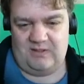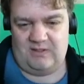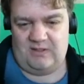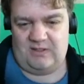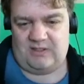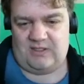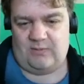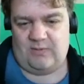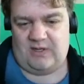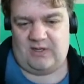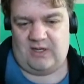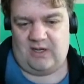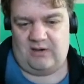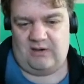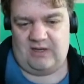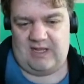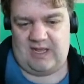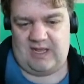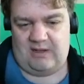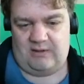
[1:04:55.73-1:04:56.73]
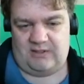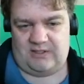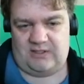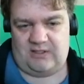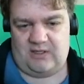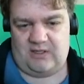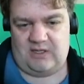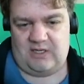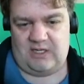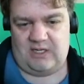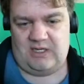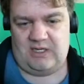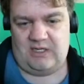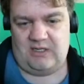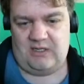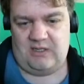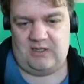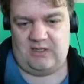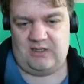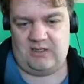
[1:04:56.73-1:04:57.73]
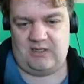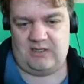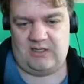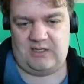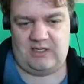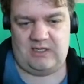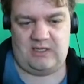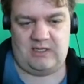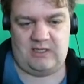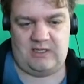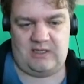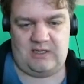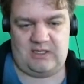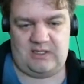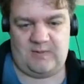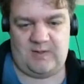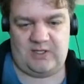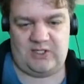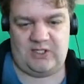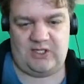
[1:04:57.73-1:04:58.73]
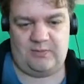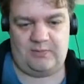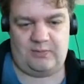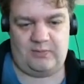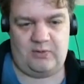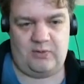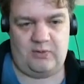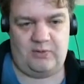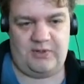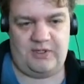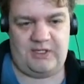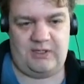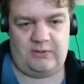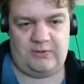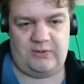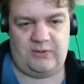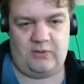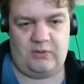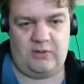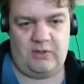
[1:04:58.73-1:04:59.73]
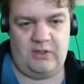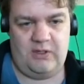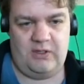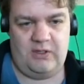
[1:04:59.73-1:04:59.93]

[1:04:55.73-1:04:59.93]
So we're currently outside a spaceship called the Deltor.